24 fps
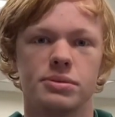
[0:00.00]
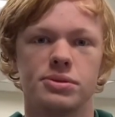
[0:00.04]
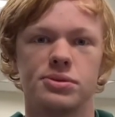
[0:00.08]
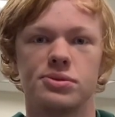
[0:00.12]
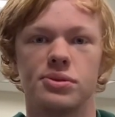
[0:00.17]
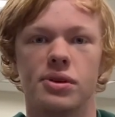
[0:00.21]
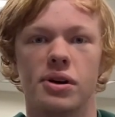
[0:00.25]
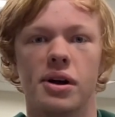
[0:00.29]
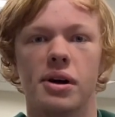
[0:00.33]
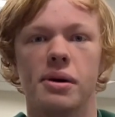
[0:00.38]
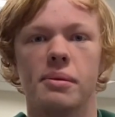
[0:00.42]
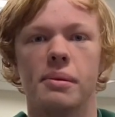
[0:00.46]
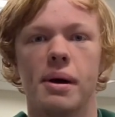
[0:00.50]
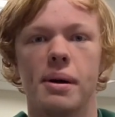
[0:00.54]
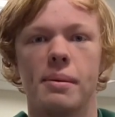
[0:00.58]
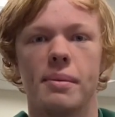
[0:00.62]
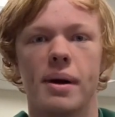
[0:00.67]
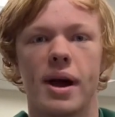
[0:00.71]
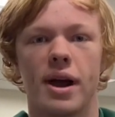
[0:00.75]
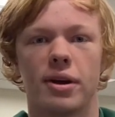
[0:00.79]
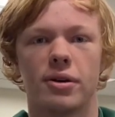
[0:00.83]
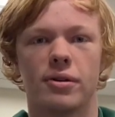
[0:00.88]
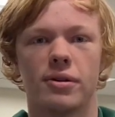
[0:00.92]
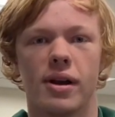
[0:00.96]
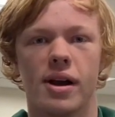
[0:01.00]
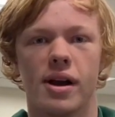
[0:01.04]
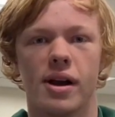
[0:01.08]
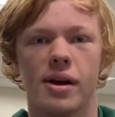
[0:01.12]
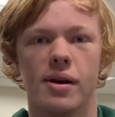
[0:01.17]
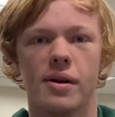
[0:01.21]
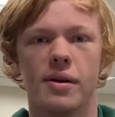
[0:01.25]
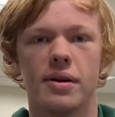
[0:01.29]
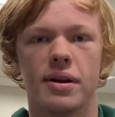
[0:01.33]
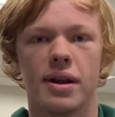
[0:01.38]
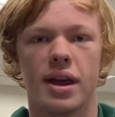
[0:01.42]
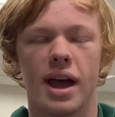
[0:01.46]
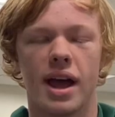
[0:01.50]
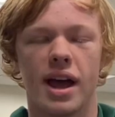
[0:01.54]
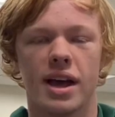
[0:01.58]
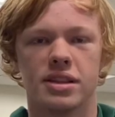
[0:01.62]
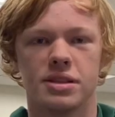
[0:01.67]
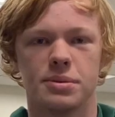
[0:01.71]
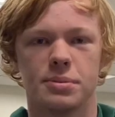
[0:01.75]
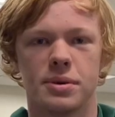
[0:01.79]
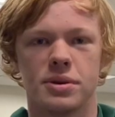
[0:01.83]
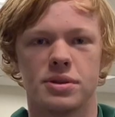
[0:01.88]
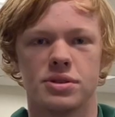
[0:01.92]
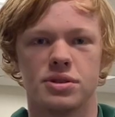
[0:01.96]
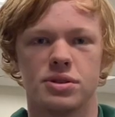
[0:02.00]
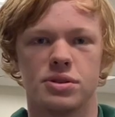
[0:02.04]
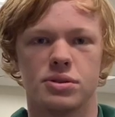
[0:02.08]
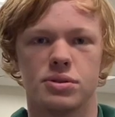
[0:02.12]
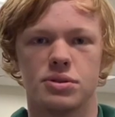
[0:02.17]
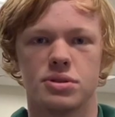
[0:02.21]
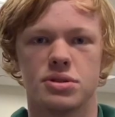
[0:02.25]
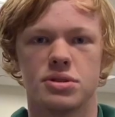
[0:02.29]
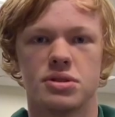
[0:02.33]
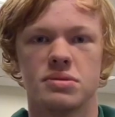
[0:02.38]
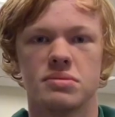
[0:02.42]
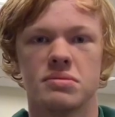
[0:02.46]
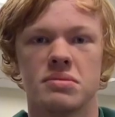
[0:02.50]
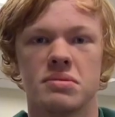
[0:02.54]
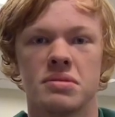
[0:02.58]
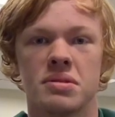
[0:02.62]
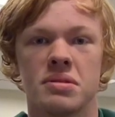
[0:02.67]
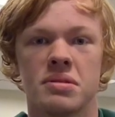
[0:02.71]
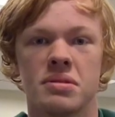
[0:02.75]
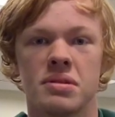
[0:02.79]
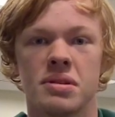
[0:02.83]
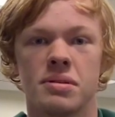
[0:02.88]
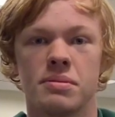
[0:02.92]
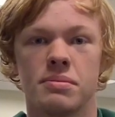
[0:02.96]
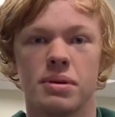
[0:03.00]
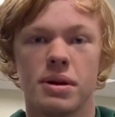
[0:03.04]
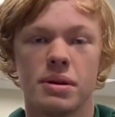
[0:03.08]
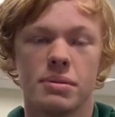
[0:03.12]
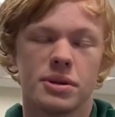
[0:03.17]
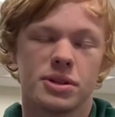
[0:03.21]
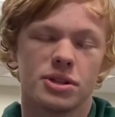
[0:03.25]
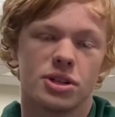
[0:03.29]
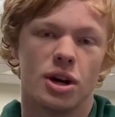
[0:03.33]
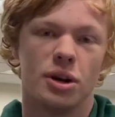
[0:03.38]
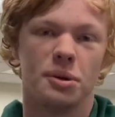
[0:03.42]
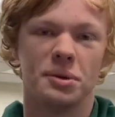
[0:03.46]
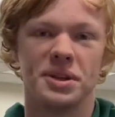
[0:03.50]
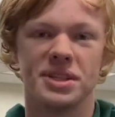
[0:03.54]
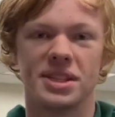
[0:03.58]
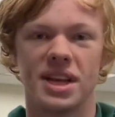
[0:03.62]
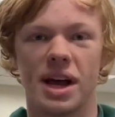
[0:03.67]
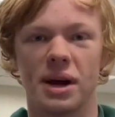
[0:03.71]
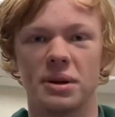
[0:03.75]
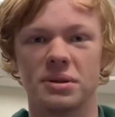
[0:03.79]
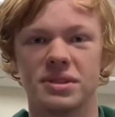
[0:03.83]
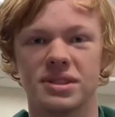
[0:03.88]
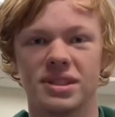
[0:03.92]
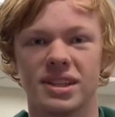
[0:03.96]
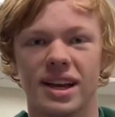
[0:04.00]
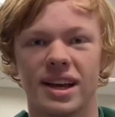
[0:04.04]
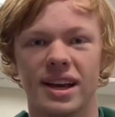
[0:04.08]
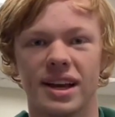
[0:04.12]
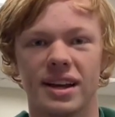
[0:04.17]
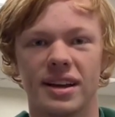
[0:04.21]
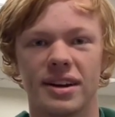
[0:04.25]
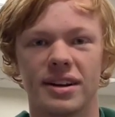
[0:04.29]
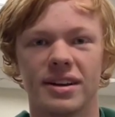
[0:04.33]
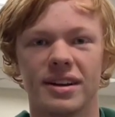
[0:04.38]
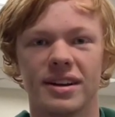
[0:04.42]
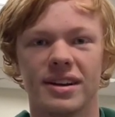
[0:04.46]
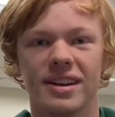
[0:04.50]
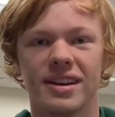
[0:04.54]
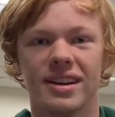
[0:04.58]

from my background as a person who's pretty much always outside.